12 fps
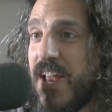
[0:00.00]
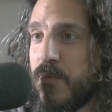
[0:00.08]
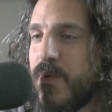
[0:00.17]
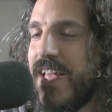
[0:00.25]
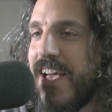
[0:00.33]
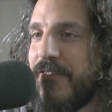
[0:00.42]

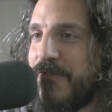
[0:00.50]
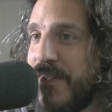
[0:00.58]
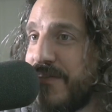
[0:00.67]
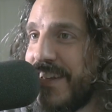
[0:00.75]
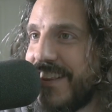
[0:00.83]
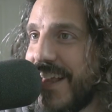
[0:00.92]
And we have
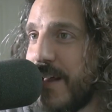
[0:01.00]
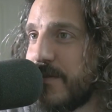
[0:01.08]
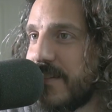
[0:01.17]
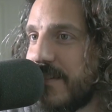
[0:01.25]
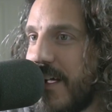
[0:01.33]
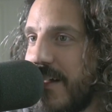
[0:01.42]

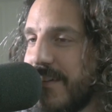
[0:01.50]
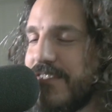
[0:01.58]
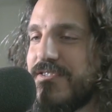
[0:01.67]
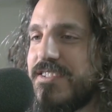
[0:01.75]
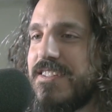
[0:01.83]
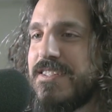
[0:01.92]

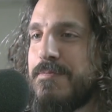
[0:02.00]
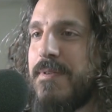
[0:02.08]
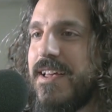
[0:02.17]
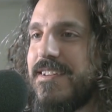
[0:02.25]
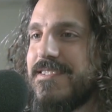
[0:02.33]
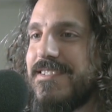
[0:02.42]
$50,000 to
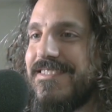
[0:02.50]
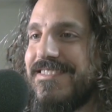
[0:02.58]
spend